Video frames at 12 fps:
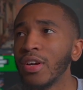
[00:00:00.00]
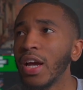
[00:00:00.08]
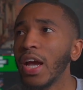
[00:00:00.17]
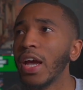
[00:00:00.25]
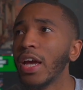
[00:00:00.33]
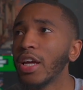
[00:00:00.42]

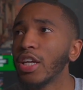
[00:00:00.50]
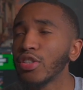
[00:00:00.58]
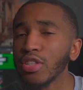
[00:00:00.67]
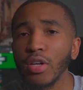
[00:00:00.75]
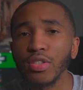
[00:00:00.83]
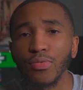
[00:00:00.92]
And get
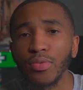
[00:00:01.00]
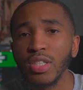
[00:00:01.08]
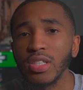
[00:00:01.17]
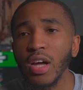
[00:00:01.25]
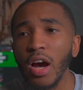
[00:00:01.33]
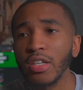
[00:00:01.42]
yourself some free
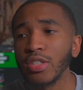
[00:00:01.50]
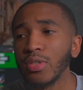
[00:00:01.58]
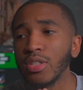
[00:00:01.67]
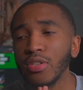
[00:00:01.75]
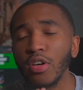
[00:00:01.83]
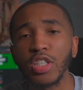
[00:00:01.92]
stocks. You can
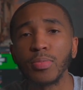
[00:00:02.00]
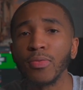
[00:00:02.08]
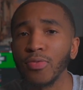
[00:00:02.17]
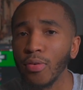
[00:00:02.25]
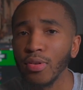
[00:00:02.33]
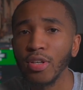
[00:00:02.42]
start your
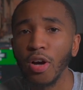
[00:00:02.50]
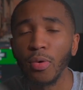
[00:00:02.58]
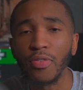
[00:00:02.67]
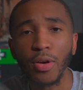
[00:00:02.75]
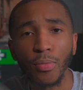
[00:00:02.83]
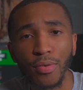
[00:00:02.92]
portfolio
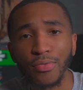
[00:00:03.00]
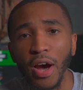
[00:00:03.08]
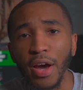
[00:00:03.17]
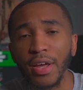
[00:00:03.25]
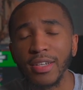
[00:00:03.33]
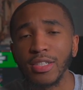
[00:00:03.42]
with M1
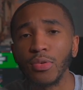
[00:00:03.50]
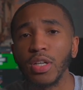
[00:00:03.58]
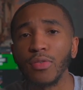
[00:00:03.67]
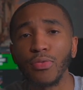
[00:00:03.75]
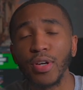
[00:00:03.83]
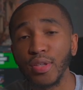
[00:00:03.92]
Finance. You'll get
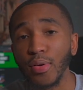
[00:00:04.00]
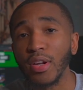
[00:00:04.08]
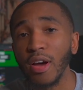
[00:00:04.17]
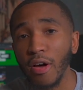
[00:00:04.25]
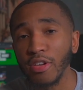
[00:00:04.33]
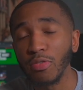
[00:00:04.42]
a free
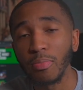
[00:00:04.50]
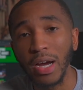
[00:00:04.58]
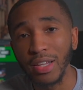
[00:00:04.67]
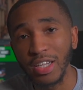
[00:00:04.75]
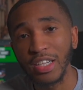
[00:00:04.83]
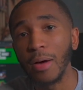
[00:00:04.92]
$30 with my
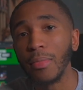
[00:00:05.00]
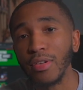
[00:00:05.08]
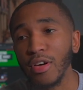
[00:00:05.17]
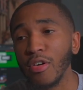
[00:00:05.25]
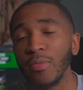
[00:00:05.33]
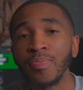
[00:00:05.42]
link down
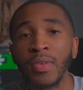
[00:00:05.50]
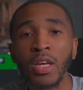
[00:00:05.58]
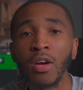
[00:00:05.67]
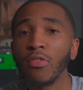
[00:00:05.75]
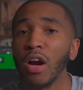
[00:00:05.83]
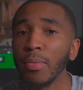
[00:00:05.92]
below.
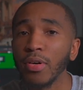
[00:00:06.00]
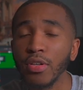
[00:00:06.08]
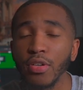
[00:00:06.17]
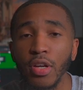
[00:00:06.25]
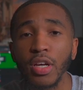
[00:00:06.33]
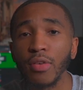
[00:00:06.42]
Robinhood,
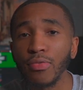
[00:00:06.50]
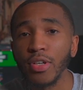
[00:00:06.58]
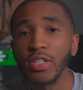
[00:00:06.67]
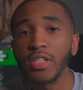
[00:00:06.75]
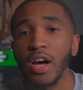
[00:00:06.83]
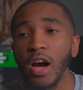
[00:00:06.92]
you're going to get a free
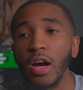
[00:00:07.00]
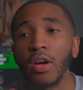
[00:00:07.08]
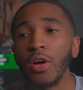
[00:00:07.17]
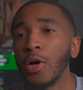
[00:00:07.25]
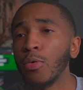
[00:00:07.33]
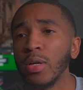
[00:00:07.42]
stock.
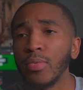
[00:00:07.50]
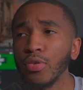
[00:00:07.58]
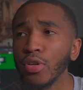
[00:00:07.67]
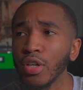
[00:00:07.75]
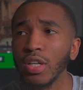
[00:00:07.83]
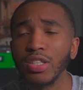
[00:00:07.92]
Webull,
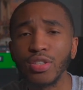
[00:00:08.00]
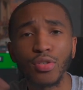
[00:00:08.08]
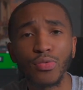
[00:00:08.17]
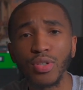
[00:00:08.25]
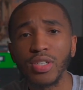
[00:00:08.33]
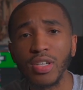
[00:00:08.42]
you're going to get
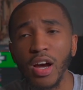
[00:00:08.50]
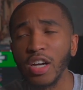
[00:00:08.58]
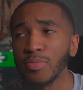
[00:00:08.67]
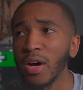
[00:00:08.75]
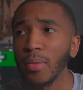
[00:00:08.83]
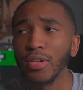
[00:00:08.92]
2 free
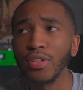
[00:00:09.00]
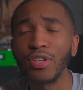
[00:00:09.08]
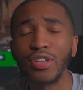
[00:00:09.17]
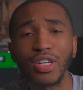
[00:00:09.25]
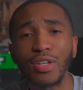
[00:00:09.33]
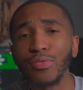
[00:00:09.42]
stocks. Public, you're
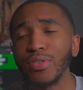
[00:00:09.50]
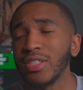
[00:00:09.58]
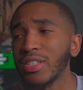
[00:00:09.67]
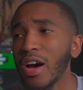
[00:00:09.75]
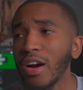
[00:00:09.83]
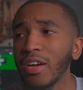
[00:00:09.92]
going to get a free
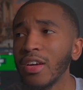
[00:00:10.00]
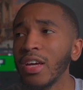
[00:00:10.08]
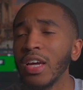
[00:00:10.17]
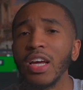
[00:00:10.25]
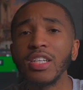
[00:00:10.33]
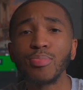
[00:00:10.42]
stock.
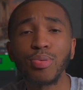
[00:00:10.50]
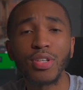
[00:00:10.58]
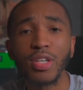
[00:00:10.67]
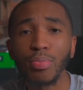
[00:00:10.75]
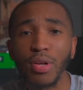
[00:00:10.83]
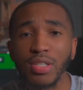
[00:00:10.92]
It's
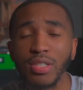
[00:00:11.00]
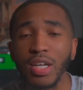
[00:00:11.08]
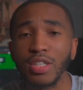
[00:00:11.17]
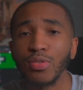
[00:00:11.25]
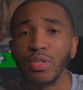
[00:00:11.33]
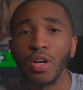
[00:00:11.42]
plenty of places
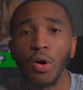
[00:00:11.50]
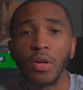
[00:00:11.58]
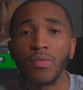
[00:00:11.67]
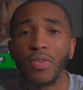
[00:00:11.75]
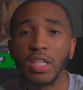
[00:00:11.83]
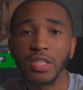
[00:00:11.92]
that you can go and
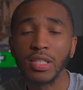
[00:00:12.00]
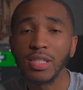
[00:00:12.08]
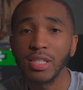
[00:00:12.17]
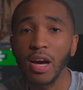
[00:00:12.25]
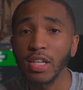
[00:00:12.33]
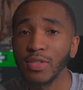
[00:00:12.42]
invest in these
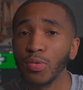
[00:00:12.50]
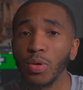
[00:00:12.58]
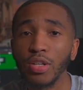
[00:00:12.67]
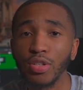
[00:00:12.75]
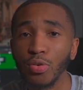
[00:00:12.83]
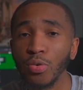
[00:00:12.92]
stocks if you
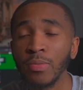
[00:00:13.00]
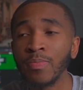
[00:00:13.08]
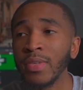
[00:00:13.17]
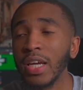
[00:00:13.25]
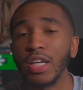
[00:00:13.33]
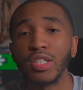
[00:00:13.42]
want to do it
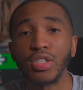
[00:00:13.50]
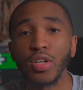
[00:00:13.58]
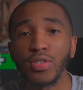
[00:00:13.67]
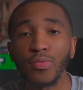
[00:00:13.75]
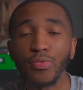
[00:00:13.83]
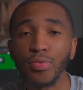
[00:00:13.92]
and get yourself
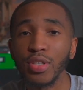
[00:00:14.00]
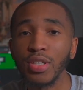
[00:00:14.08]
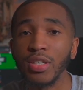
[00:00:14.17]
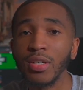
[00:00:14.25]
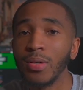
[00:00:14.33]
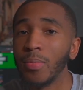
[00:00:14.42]
some
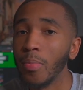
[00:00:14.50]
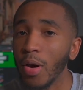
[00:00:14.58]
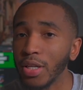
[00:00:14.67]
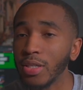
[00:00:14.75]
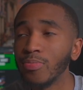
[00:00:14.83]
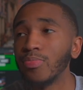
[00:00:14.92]
free
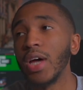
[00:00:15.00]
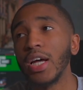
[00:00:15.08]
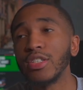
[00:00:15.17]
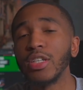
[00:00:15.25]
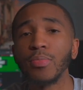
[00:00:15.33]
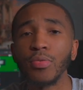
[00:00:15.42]
money.
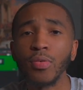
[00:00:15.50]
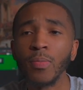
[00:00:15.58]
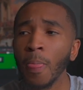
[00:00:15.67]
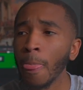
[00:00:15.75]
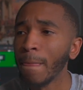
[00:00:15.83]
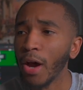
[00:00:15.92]
That's simple.
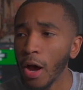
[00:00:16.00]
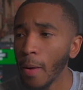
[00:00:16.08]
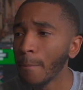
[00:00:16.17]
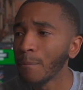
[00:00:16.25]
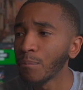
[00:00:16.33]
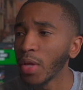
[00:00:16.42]

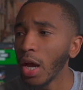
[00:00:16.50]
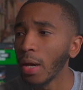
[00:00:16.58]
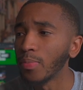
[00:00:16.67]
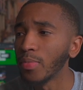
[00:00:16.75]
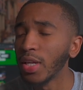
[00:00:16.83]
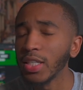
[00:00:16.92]
Yeah,
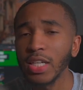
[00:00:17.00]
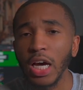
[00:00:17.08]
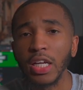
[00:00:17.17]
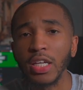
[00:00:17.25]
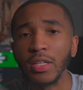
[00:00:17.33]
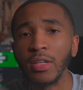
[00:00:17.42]
and that's
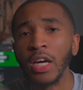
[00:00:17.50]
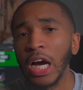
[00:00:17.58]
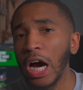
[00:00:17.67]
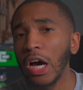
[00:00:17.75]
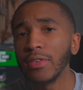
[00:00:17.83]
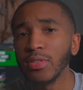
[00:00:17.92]
kind of it.
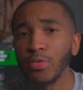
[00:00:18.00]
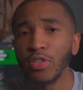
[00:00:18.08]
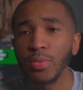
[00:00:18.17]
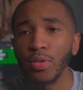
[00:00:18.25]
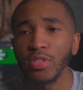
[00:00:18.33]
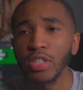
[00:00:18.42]
I'll have some
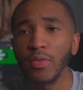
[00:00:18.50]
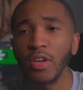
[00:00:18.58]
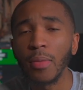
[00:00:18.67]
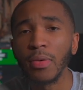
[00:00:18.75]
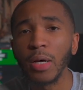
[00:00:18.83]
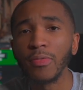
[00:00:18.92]
crypto stuff
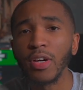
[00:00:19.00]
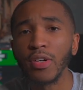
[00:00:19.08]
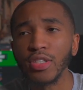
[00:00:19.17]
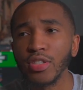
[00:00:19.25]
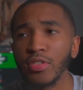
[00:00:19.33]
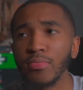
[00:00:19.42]
coming up
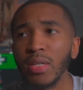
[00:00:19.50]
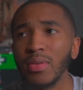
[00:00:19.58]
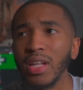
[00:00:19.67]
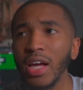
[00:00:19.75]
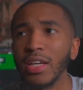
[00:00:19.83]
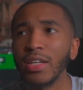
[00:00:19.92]
very soon, maybe
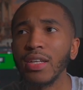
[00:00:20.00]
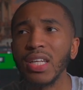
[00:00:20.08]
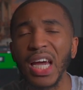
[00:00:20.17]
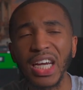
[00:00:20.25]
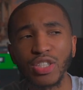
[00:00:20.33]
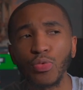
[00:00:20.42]
like
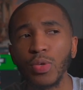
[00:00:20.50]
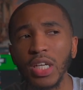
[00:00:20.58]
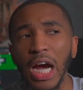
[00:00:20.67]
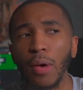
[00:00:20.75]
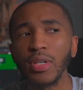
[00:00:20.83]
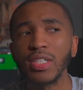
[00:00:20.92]
next week,
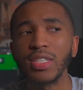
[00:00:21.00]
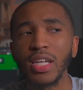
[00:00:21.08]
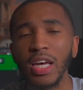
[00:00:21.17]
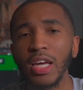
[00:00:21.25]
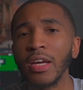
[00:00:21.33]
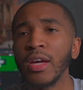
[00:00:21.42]
I would
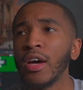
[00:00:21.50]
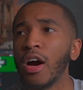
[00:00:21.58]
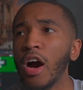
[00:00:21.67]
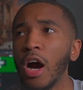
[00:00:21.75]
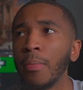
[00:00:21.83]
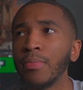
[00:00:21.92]
say.
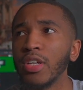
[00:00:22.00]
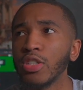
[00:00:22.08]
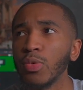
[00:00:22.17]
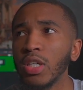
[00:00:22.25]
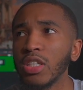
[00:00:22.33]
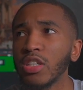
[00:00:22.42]
This
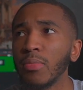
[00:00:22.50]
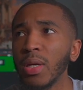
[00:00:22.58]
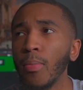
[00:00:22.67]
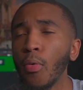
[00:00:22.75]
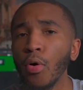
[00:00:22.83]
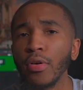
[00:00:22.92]
week is going to be
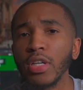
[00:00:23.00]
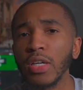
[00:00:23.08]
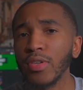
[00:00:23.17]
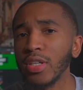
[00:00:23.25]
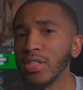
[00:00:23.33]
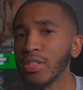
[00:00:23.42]
more
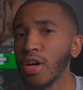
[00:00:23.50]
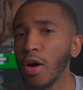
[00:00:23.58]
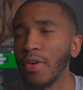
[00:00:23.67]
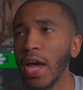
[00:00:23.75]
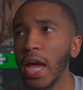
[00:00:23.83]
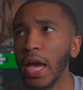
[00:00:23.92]
dividend
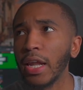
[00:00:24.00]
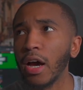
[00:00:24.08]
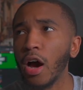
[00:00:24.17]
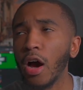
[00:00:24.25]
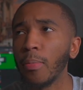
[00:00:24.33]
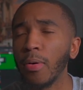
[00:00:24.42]
stuff and
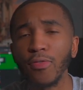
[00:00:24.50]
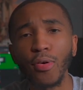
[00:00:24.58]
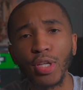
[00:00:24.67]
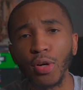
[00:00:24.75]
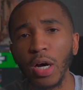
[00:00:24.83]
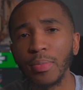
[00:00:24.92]

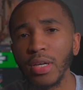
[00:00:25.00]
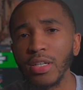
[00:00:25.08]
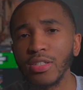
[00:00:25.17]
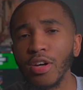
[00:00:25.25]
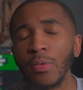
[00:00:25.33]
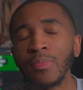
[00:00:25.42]
portfolio updates.
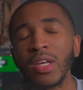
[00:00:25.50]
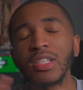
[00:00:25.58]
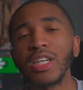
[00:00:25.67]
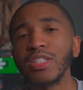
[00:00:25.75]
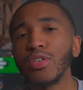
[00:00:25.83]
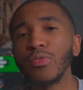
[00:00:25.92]
So
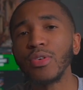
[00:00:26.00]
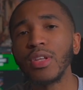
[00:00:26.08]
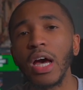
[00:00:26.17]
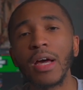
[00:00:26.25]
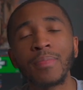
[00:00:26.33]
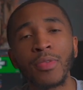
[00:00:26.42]
stay tuned for
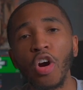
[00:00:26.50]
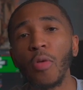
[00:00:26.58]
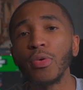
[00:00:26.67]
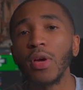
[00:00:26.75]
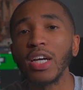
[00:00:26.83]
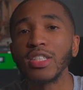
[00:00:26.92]
that. Hope
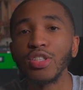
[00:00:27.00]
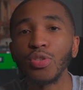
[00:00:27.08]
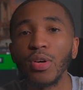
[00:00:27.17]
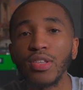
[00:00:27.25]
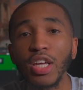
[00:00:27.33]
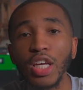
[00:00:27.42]
you guys
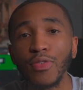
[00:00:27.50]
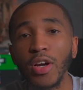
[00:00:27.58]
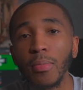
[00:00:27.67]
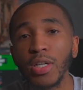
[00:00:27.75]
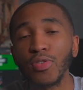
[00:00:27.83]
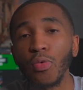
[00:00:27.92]
enjoyed. Thank you very
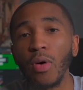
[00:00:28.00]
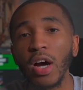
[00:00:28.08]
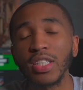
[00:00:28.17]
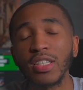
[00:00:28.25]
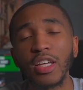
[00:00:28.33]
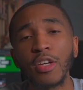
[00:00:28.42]
much for
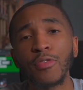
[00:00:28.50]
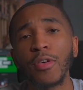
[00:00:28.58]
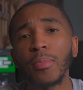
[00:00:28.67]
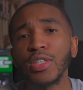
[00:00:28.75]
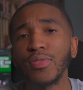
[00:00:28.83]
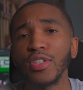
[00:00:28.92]
watching. Thank you very
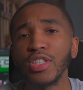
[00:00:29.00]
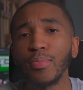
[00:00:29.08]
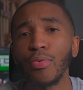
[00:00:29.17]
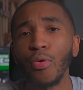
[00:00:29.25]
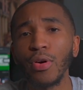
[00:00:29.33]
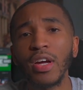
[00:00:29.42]
much for the
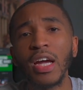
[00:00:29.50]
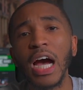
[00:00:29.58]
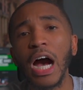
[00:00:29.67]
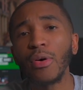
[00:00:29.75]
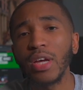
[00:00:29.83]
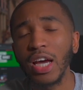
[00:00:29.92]
support.
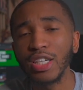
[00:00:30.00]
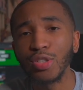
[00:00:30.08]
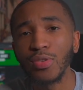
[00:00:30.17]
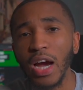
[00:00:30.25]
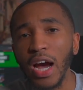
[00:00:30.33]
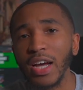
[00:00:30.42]
I'll catch you
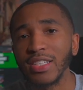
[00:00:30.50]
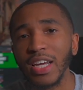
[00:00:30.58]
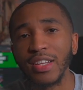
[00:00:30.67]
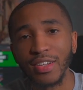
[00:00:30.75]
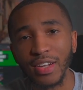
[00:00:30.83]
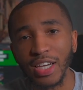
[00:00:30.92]
guys
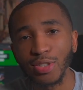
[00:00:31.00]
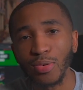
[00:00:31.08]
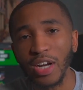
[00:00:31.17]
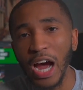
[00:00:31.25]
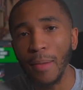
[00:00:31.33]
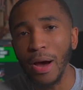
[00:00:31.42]
in the next
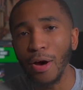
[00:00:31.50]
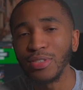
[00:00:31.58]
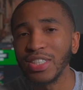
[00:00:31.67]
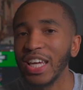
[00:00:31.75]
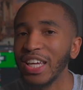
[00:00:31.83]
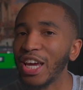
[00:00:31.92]
one. I'm out.
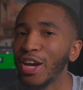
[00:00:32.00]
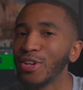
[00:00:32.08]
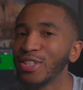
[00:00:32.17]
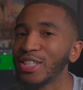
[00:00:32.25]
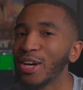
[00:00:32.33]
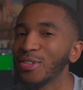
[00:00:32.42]
Take care of
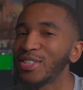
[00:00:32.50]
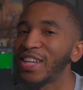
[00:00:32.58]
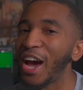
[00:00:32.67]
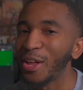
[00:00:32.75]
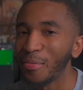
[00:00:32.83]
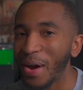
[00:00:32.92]
yourselves.
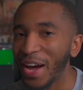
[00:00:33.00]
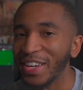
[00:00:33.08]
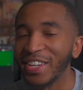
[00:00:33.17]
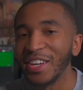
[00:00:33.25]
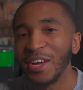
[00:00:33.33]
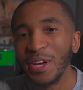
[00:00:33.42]
Dollar Mike.